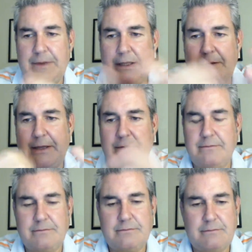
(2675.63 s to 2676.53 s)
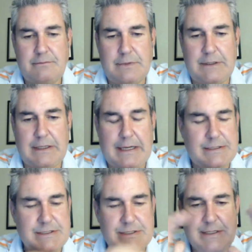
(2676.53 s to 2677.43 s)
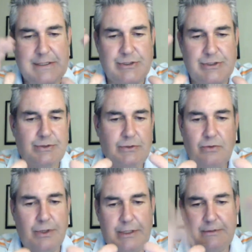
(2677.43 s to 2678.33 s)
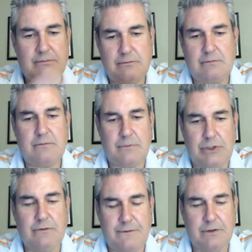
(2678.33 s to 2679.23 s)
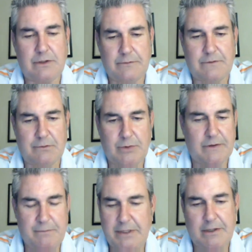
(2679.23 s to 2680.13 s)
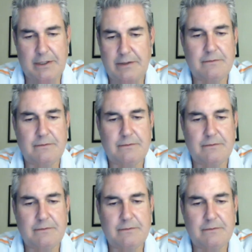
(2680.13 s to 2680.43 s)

I mean, I just say do what you feel comfortable with, period.